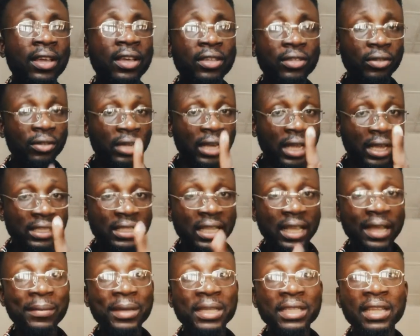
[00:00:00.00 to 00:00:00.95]
So next
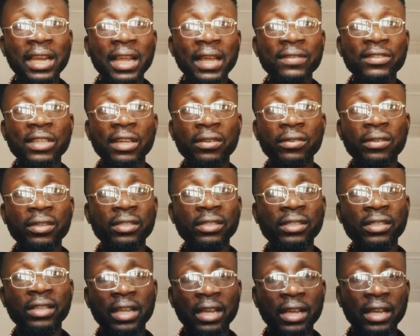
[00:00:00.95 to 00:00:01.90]
time, as a live sound
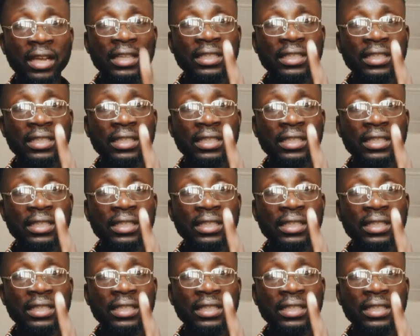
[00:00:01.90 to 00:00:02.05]
engineer,